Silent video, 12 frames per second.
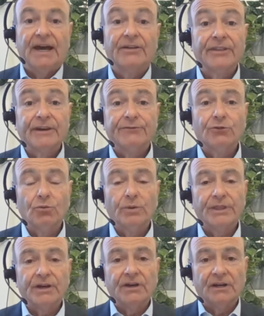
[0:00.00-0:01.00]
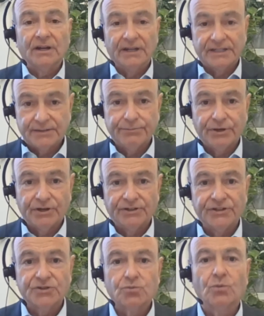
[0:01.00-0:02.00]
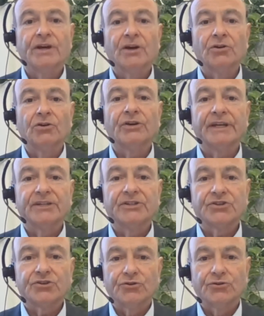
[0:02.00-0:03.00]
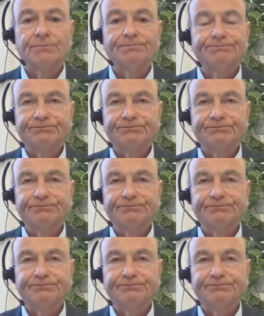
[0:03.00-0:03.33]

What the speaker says: And therefore, with our clients and partners, we are looking to